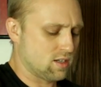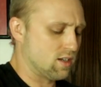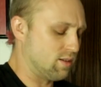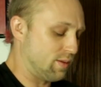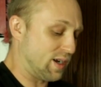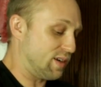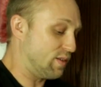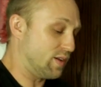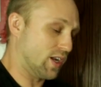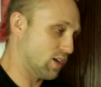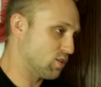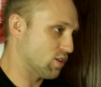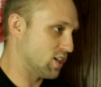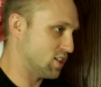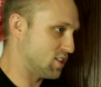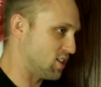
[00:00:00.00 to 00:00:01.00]
and we're not even gonna
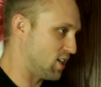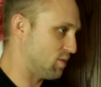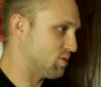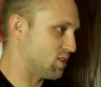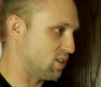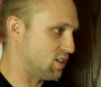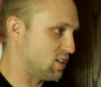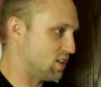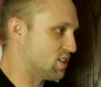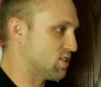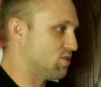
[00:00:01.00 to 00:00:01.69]
try to snap start it.